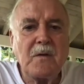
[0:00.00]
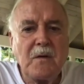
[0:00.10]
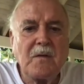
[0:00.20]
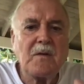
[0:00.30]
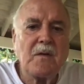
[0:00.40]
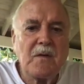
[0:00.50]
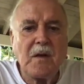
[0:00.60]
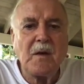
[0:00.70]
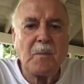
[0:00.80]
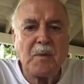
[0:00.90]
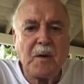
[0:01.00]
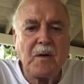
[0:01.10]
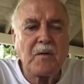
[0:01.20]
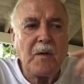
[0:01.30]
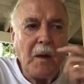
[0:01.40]
just to see,
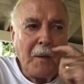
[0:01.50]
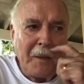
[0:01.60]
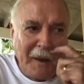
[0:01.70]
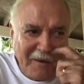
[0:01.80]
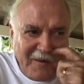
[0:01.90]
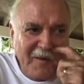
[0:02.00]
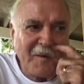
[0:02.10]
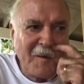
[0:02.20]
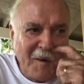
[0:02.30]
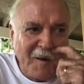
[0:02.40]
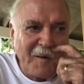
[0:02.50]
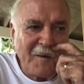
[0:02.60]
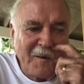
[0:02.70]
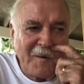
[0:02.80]
because that's a chance.